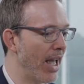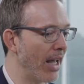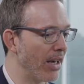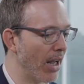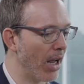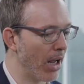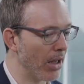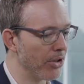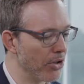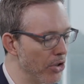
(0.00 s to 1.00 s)
And
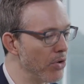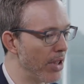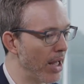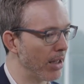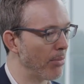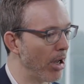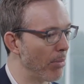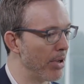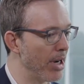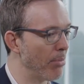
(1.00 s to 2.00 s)
you do that, in my
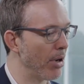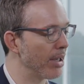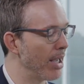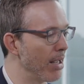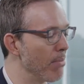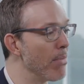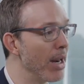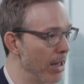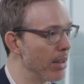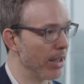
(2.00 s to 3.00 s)
opinion, by getting
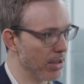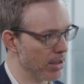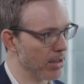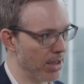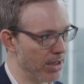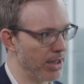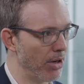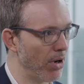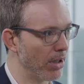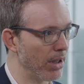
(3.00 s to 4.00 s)
many things consistently
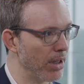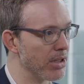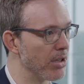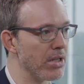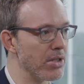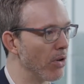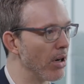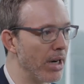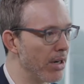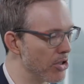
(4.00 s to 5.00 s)
right. It's not
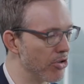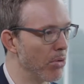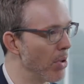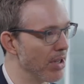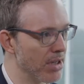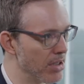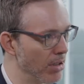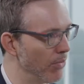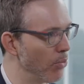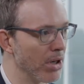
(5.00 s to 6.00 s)
an industry where there's
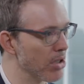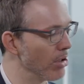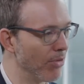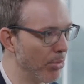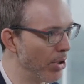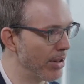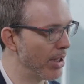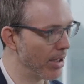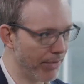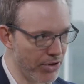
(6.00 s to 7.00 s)
one silver bullet
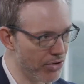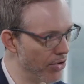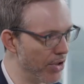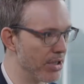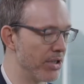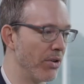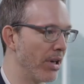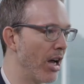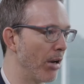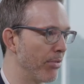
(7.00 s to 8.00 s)
that if you do this, you're
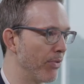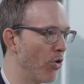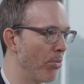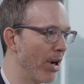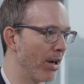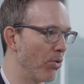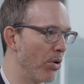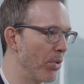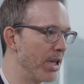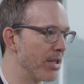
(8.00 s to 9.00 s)
going to outperform. Like
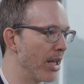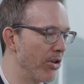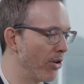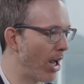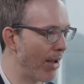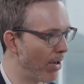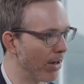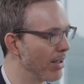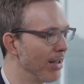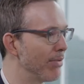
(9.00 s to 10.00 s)
we say, you've got to have
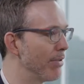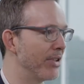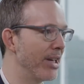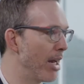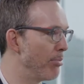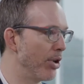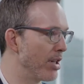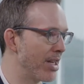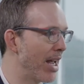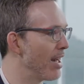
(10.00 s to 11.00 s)
like 50 lead
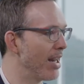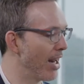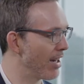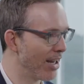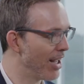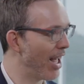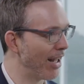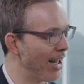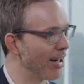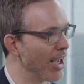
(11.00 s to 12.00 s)
bullets handy and
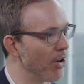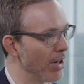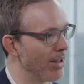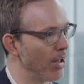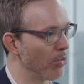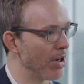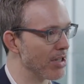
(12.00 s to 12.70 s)
go at it that way.